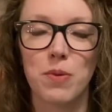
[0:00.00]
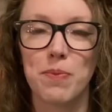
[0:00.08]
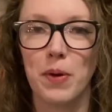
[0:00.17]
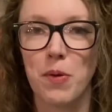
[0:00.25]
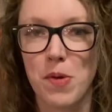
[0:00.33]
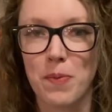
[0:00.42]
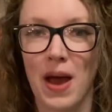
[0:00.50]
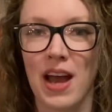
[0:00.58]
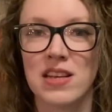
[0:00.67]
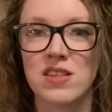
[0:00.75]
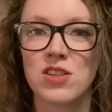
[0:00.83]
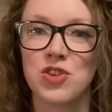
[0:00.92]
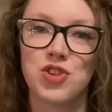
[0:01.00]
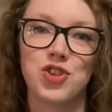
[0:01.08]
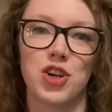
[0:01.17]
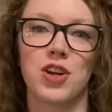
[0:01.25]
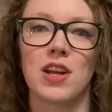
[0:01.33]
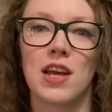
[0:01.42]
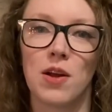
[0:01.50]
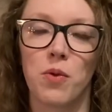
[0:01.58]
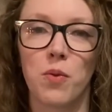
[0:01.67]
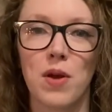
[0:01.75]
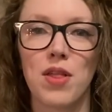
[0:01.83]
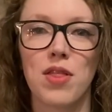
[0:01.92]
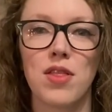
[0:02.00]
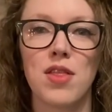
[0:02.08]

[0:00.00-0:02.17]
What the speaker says: Bilbo Baggins's journey with